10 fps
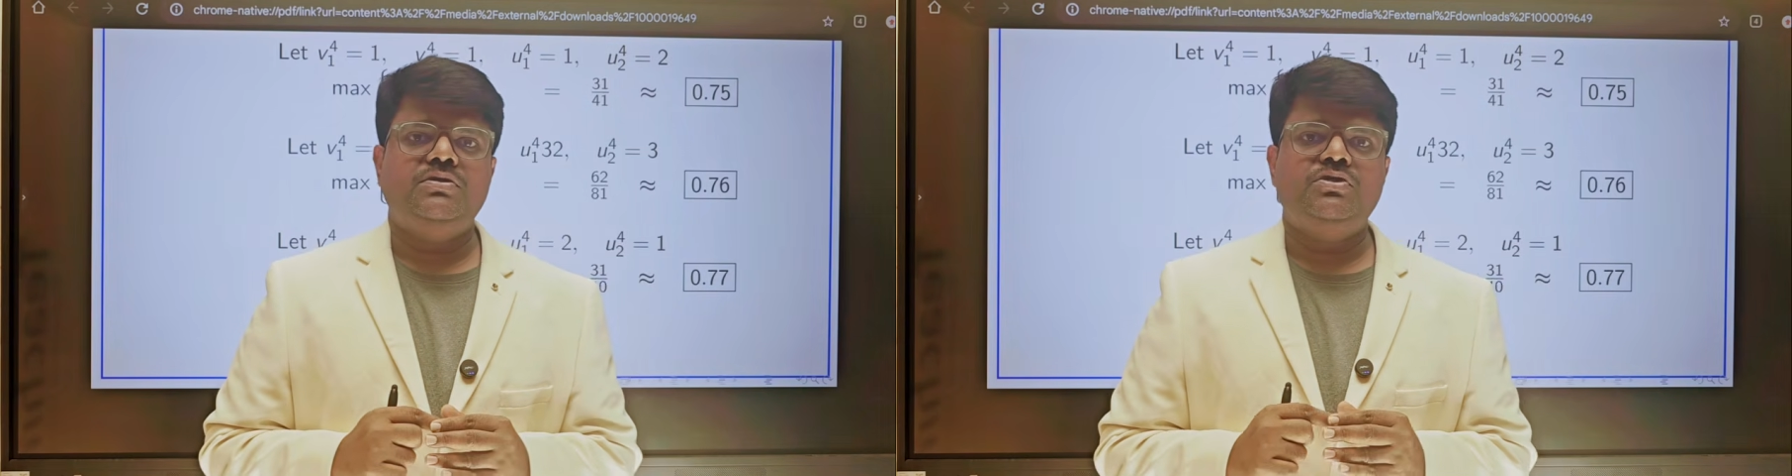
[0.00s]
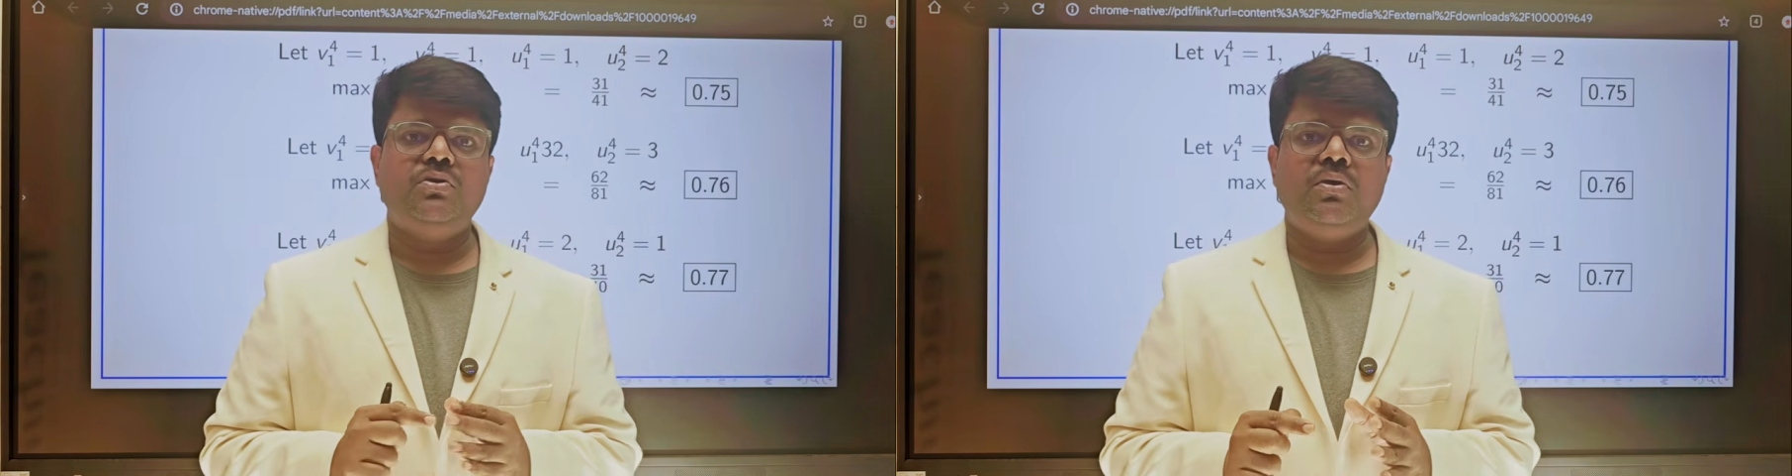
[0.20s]

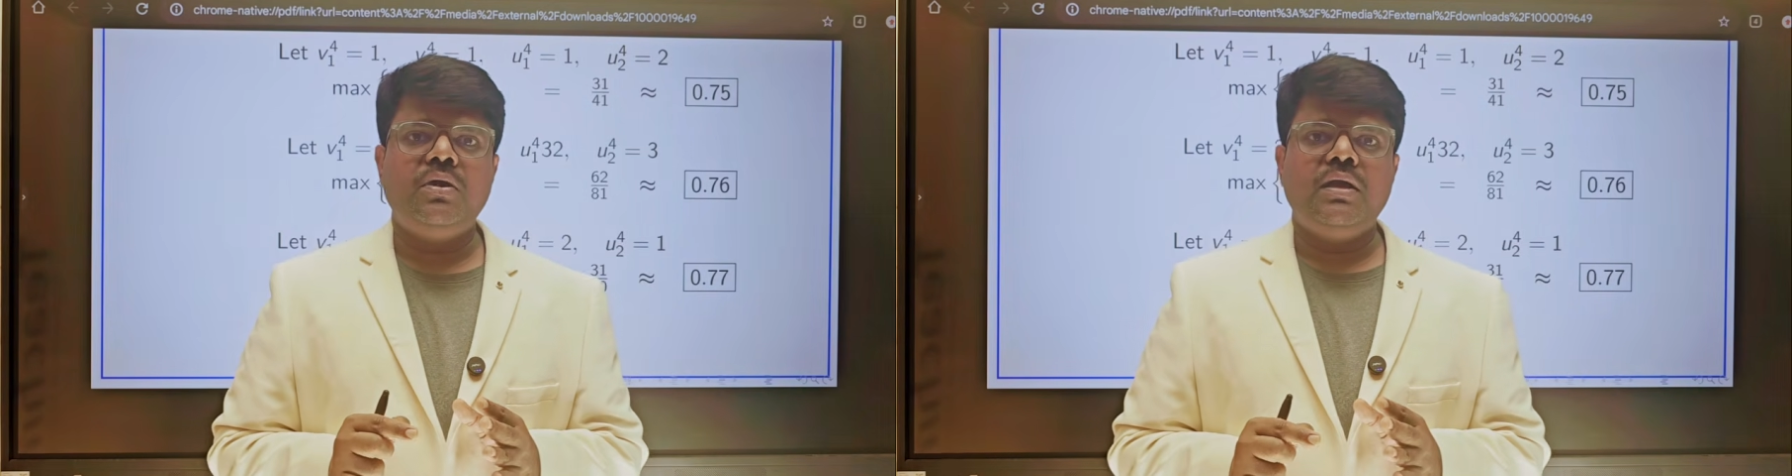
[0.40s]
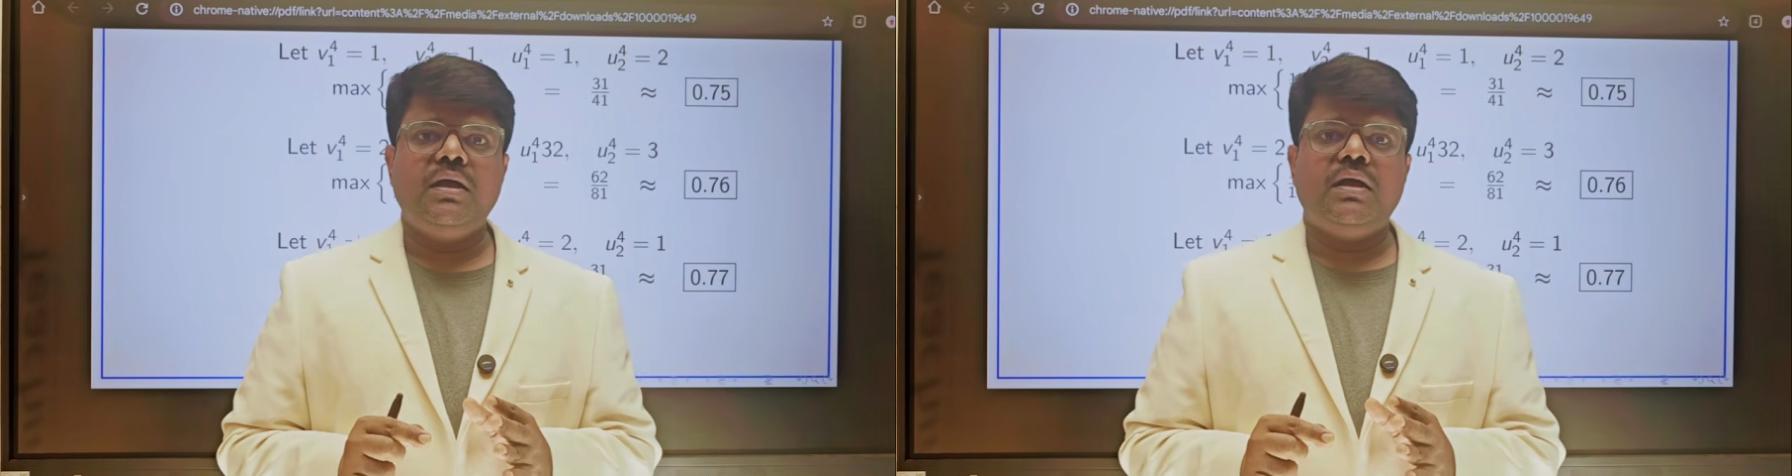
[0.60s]

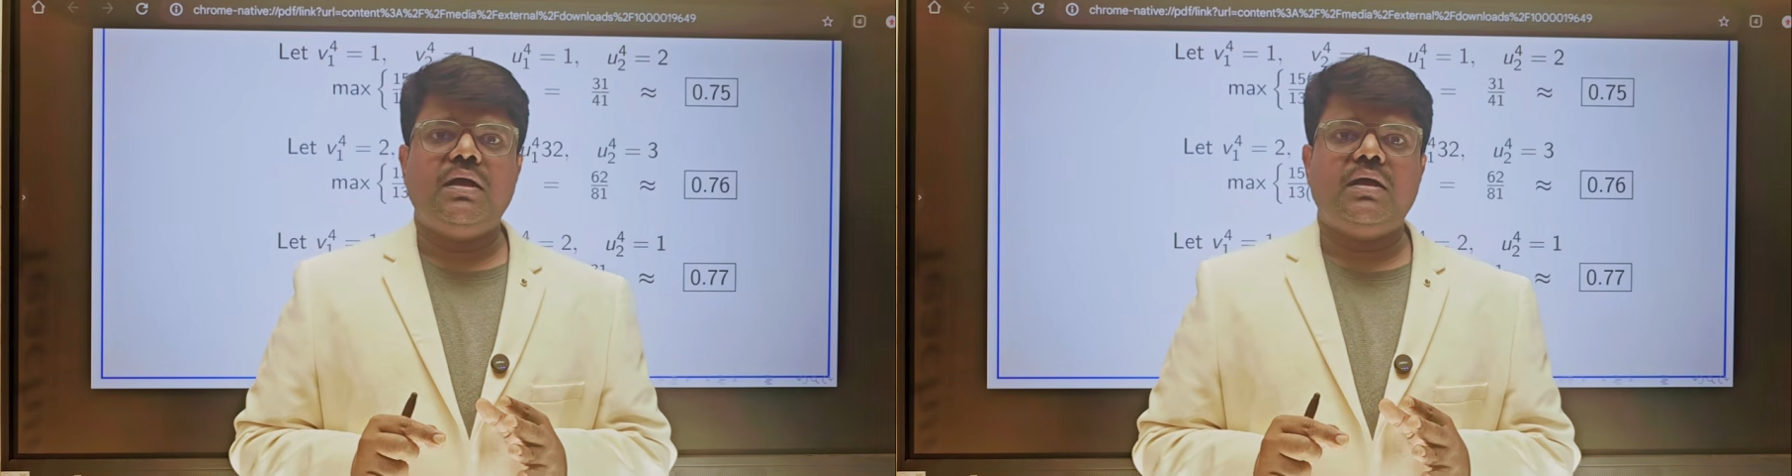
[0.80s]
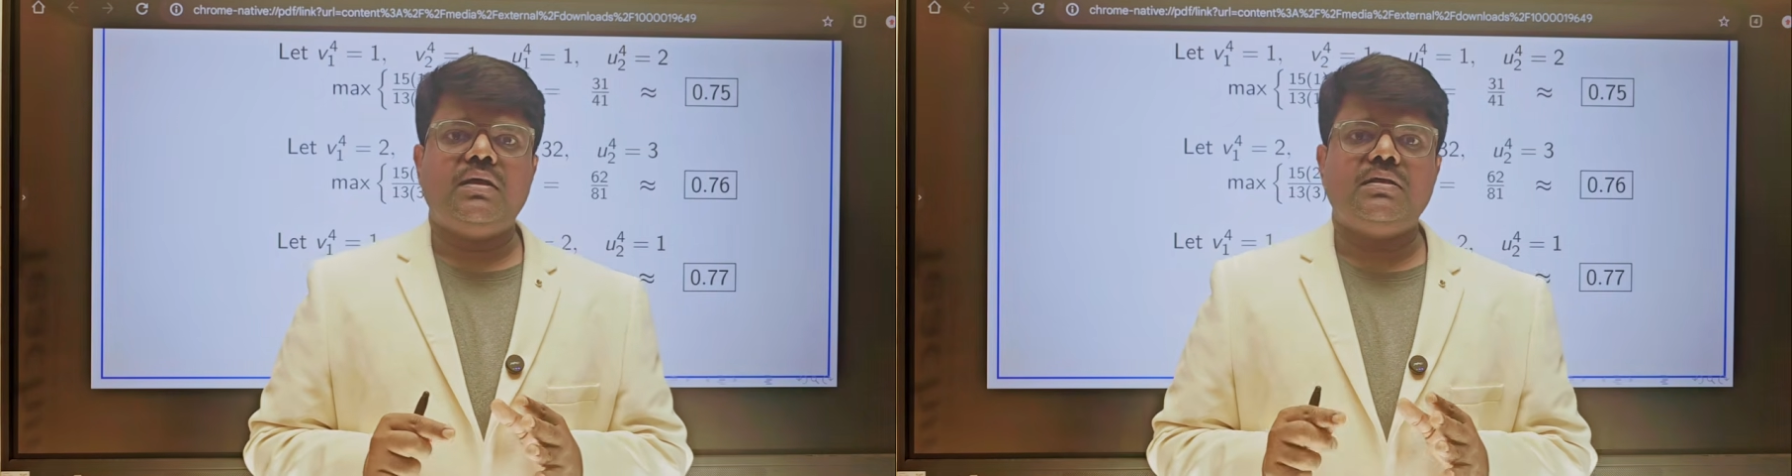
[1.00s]
So
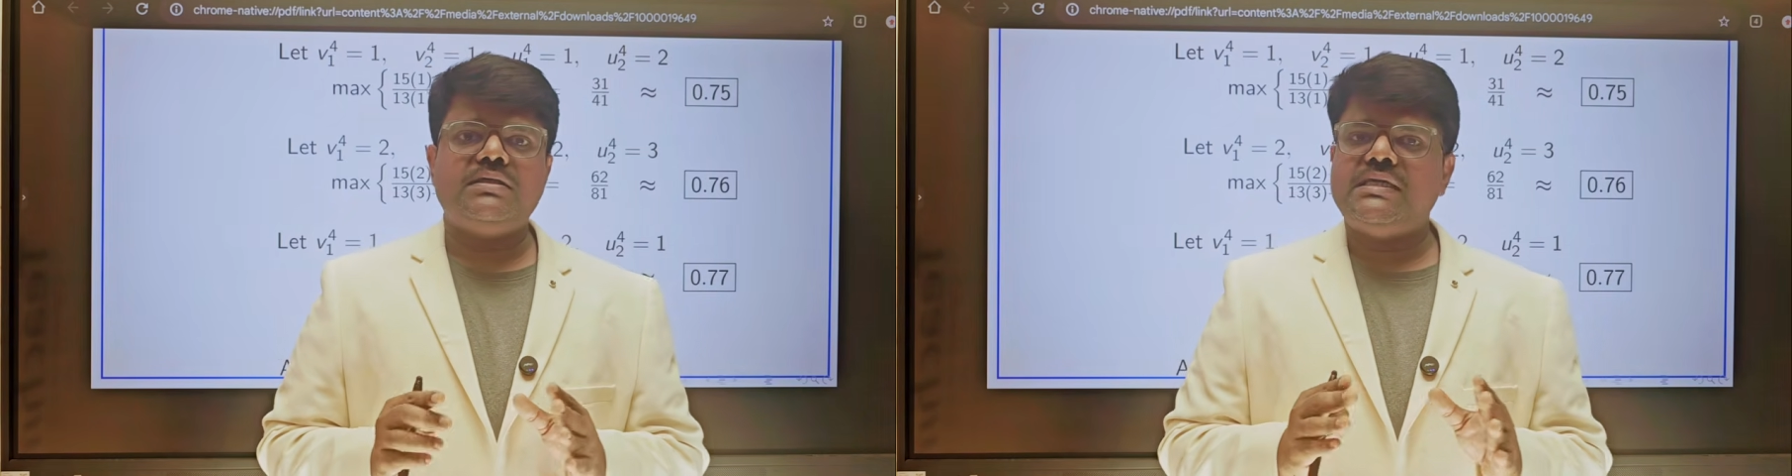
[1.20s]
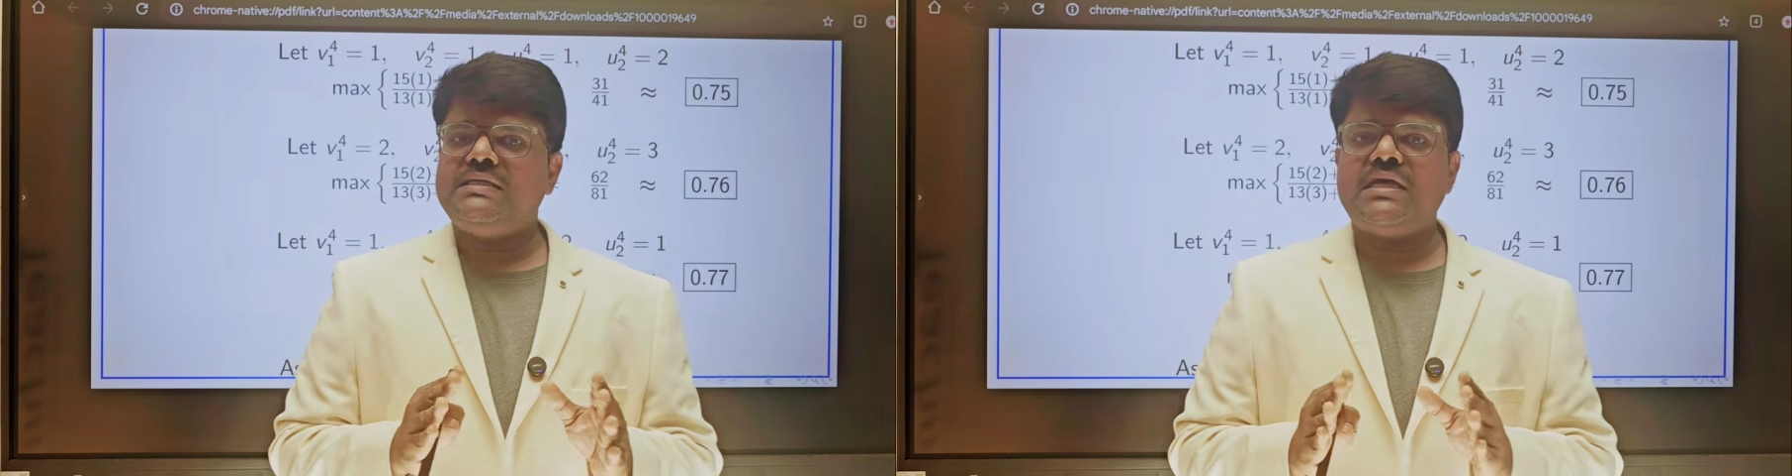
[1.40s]

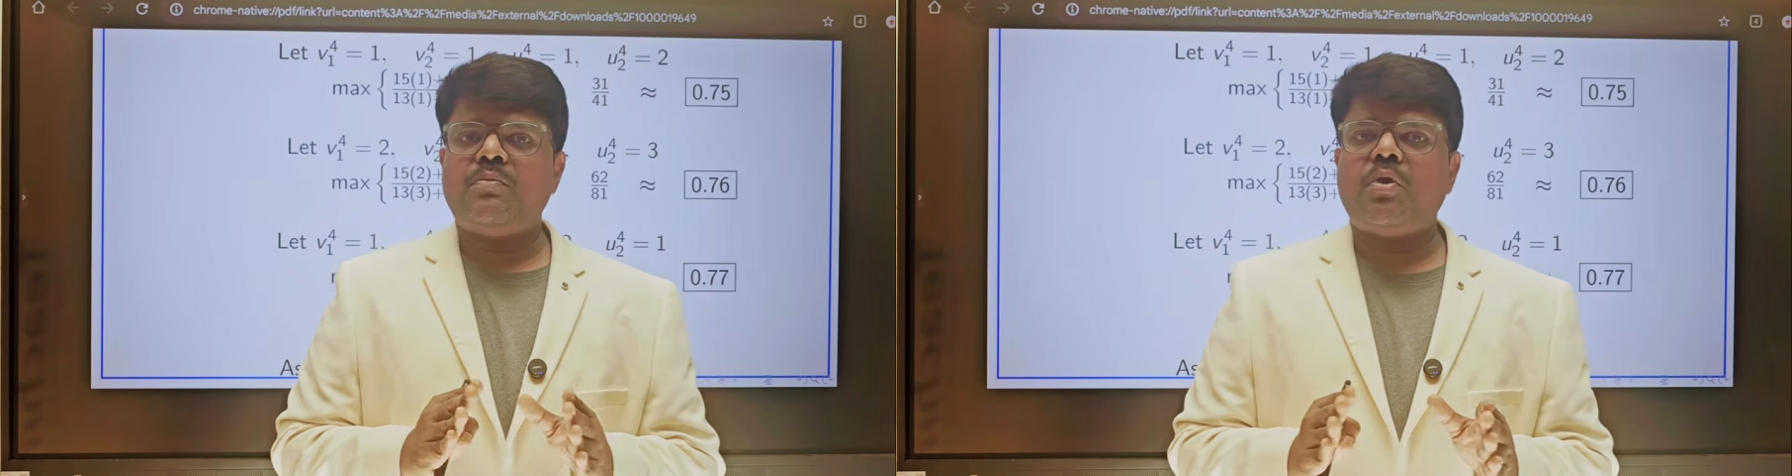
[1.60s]
CCR